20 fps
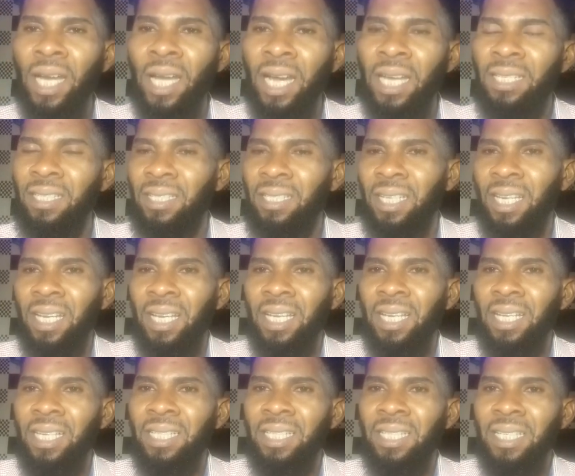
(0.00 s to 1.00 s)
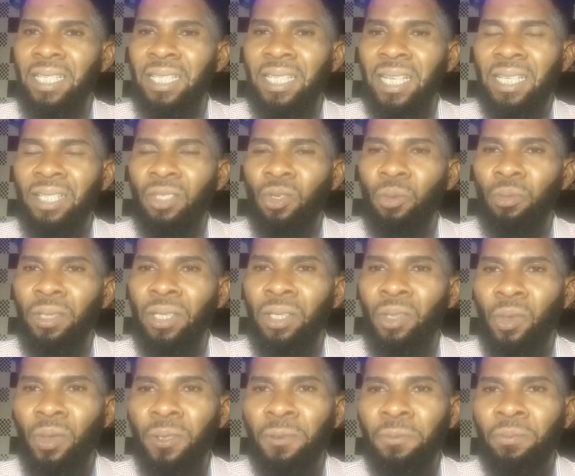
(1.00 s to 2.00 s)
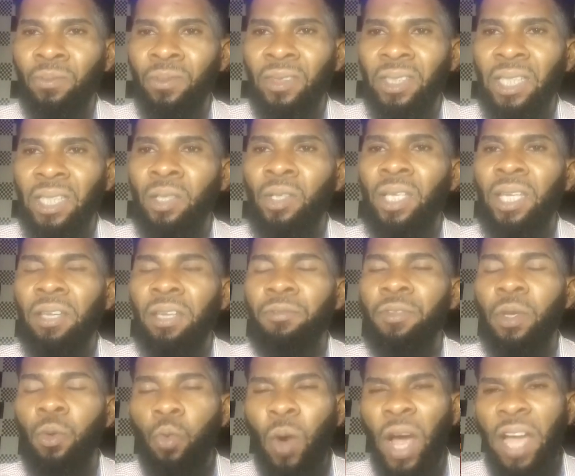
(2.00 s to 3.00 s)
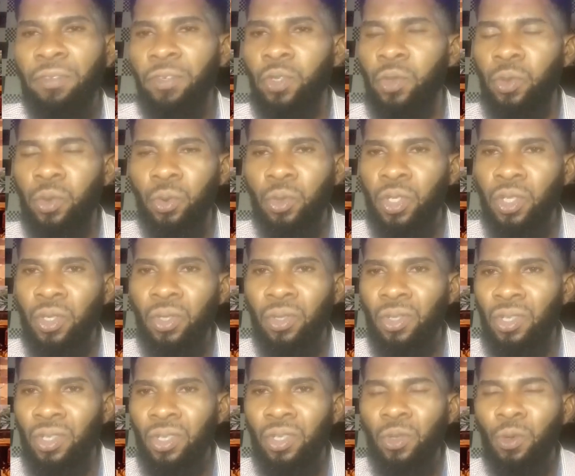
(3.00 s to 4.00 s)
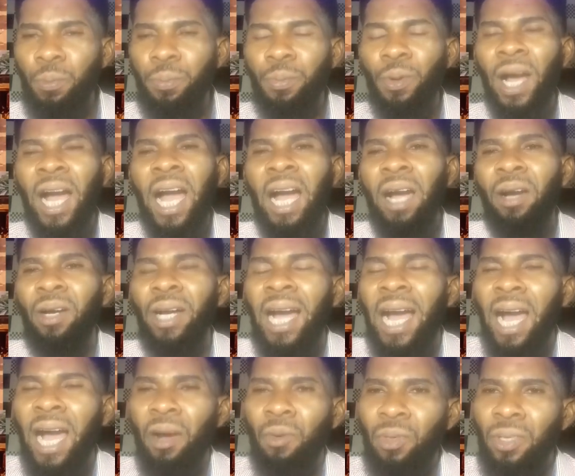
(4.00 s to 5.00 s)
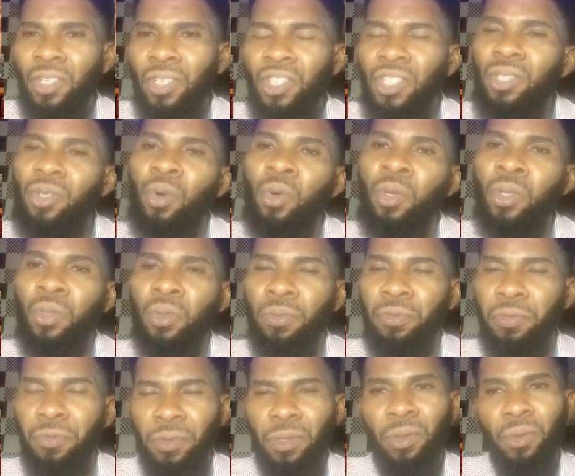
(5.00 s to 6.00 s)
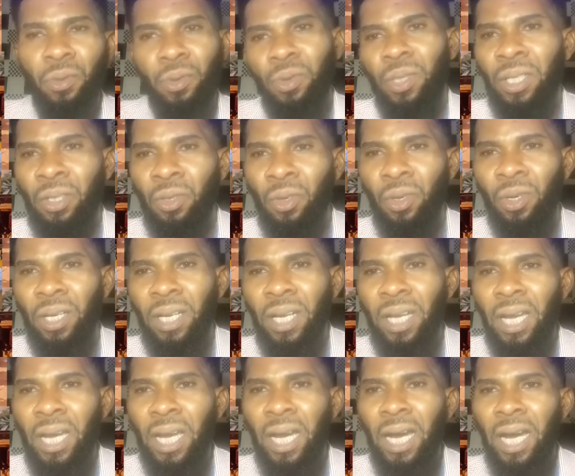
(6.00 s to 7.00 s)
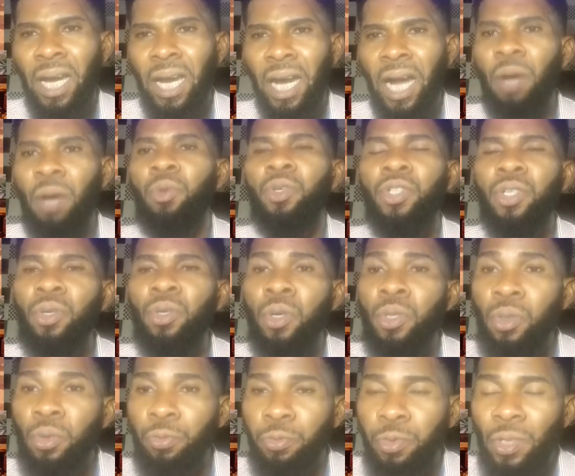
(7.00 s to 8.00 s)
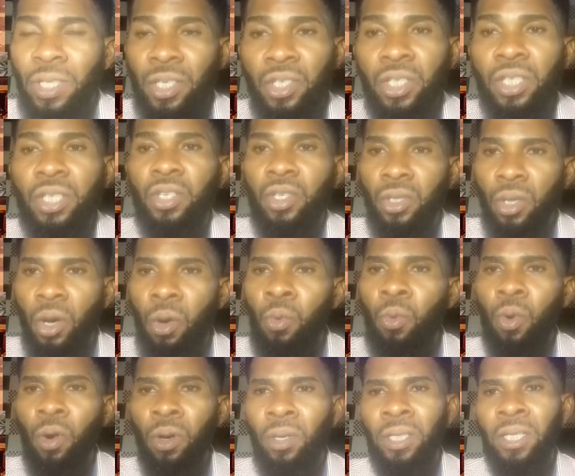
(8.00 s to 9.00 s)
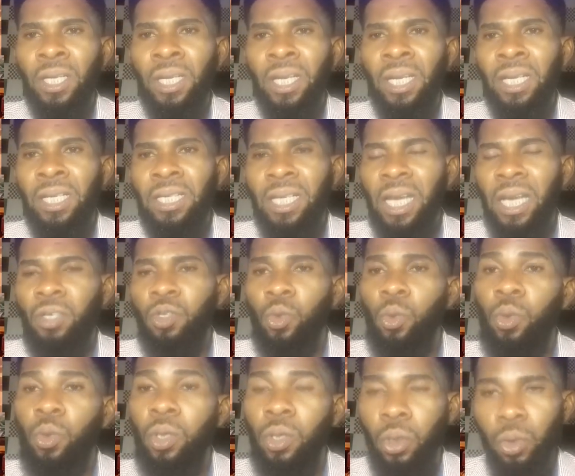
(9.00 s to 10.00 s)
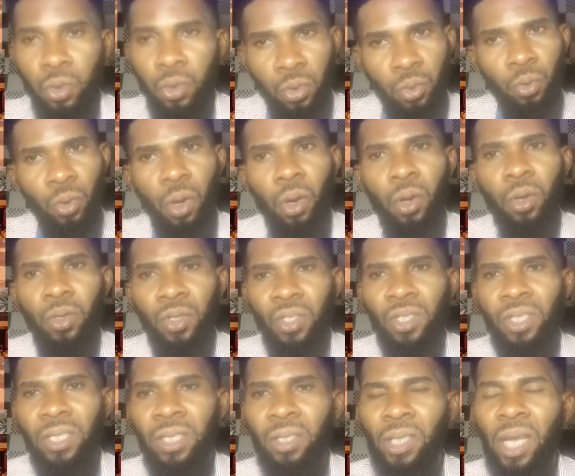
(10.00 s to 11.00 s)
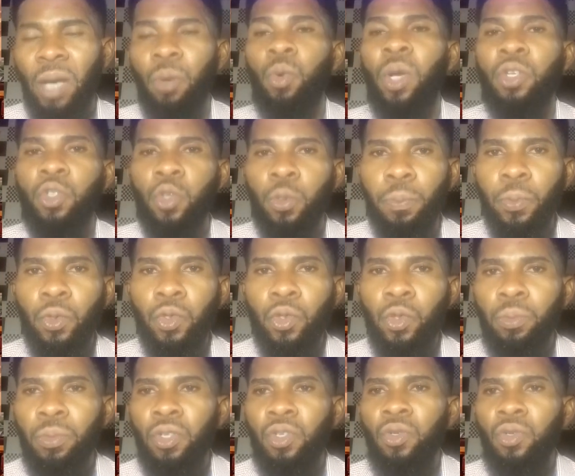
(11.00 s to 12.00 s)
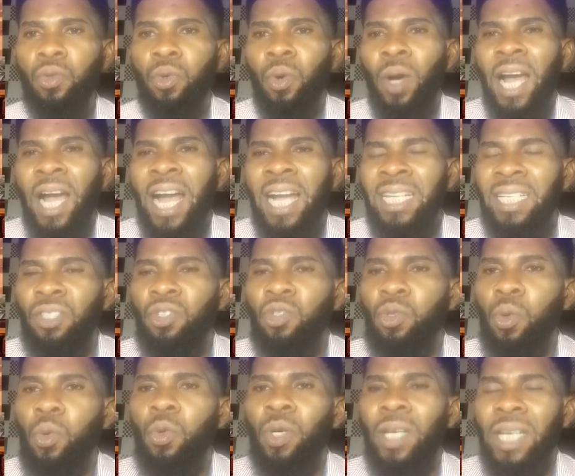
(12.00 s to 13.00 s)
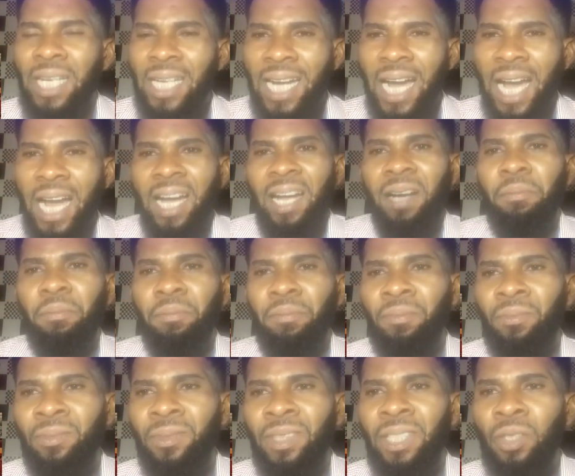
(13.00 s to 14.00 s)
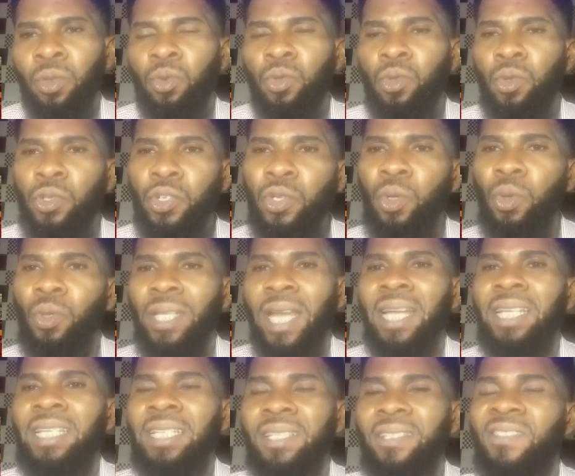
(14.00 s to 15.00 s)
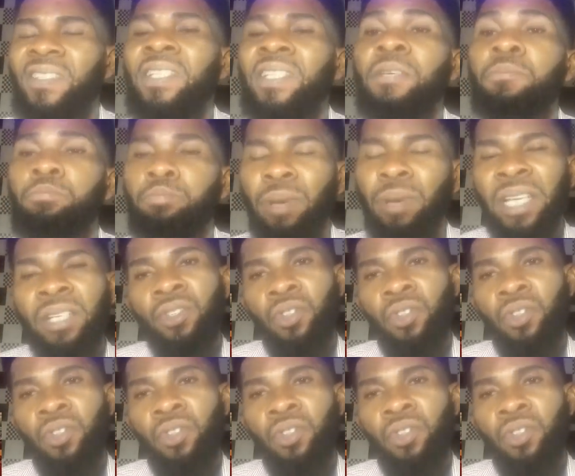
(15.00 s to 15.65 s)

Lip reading: Is so, you know, if the wife should see you, how is she going to feel? You know, how is she going to feel? This is someone that is so close to us, that we are supposed to be so angry, so calm, you know, to show that it really pains us.